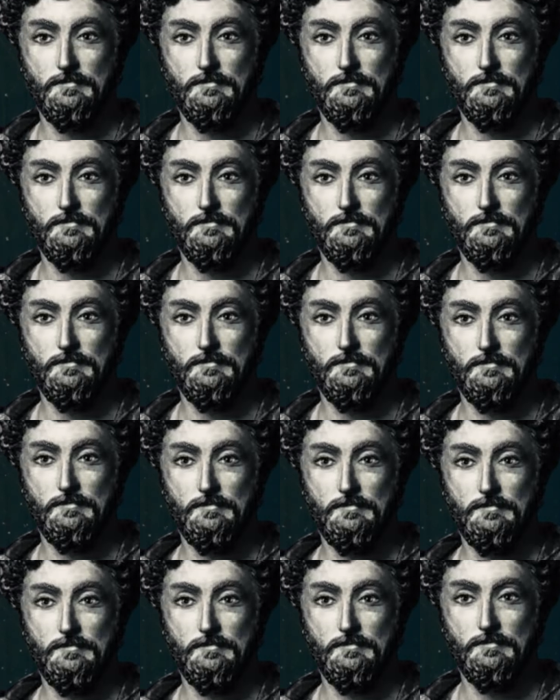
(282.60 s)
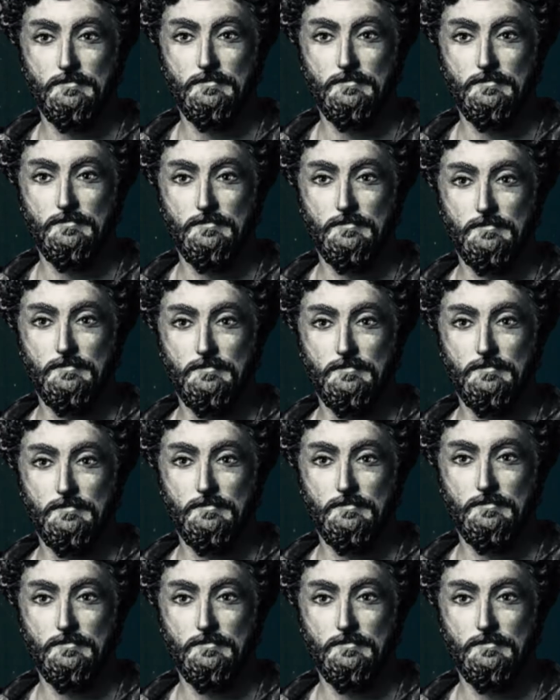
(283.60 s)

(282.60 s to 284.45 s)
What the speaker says: Nothing is said.